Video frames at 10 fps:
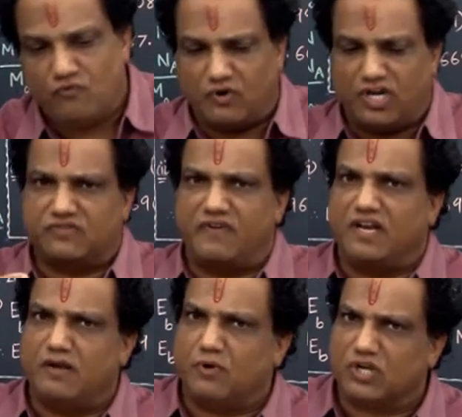What is
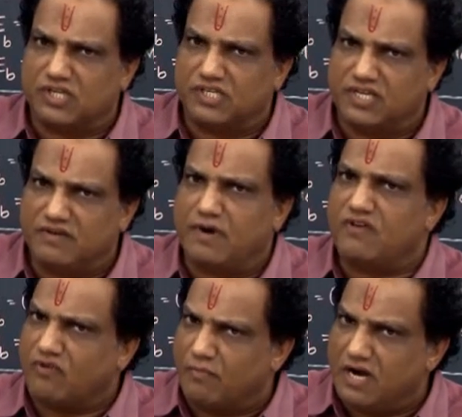final potential energy?
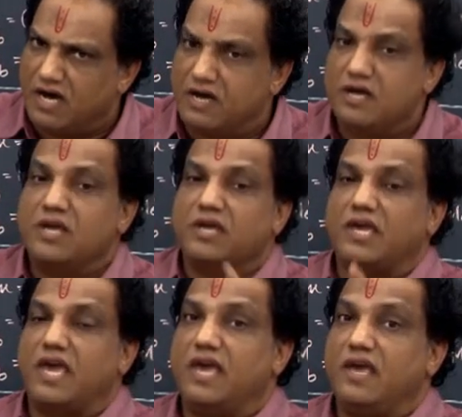By formula
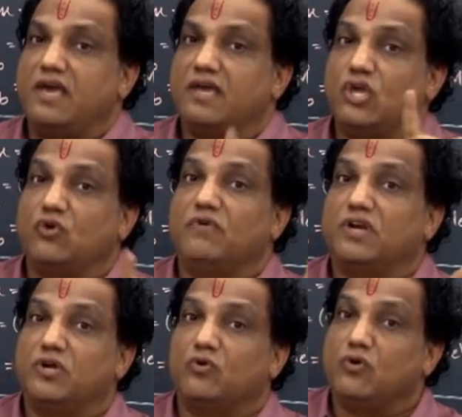K
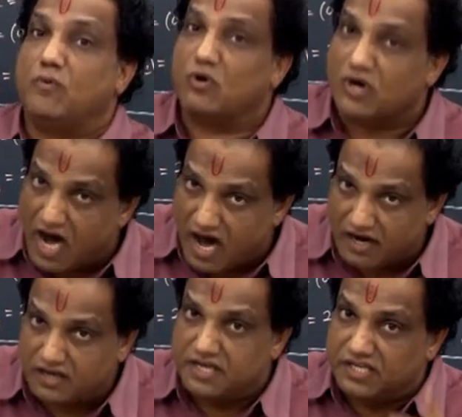Q1 Q2 upon
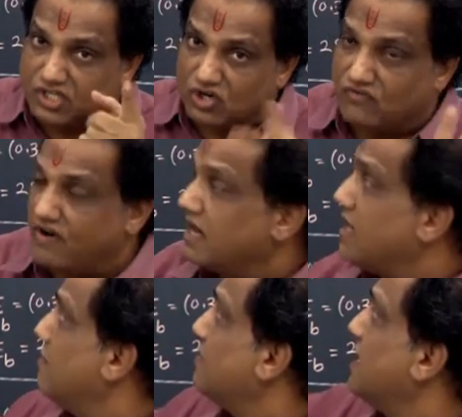R. Instead of R,
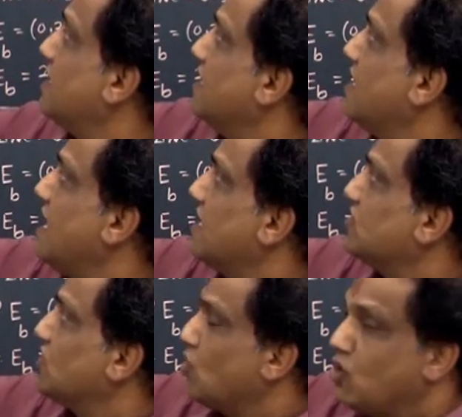I am writing
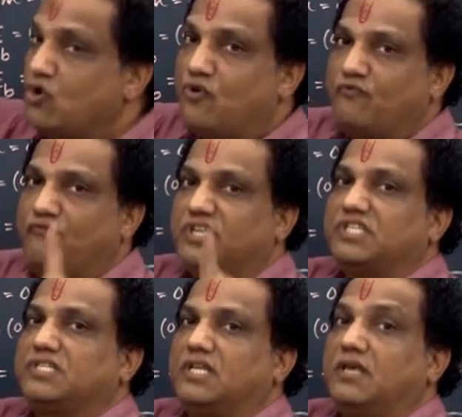R0,
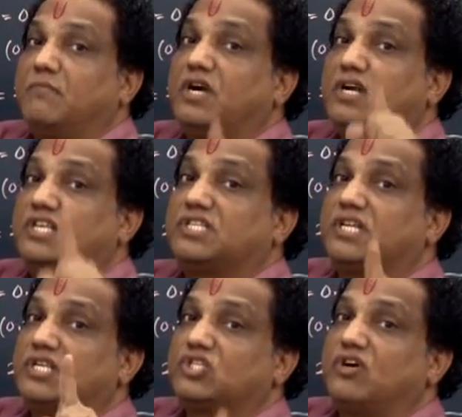which is nothing but
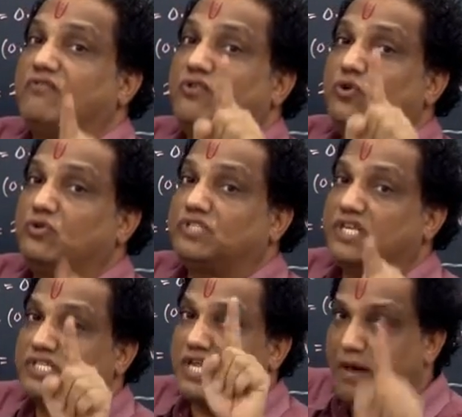distance of
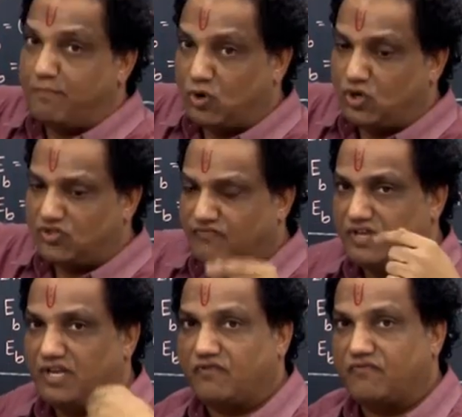closest approach
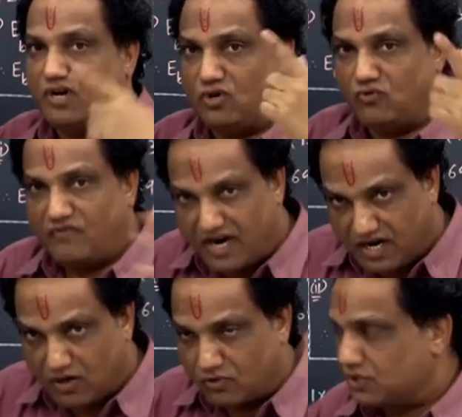we require to
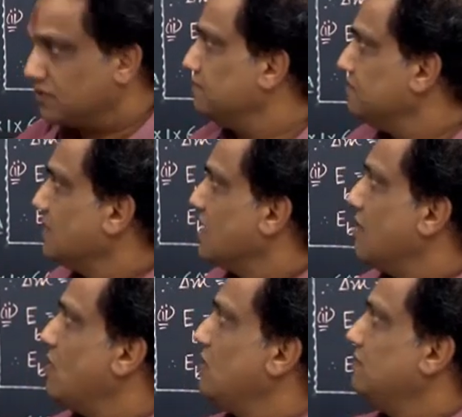find out.
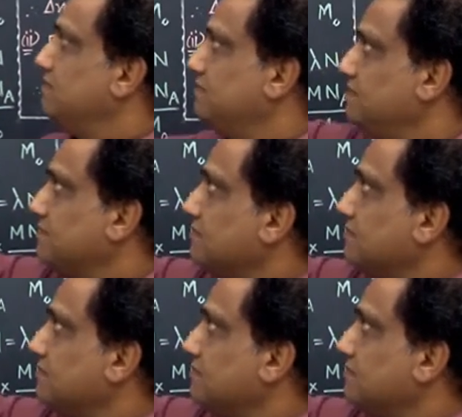Come on.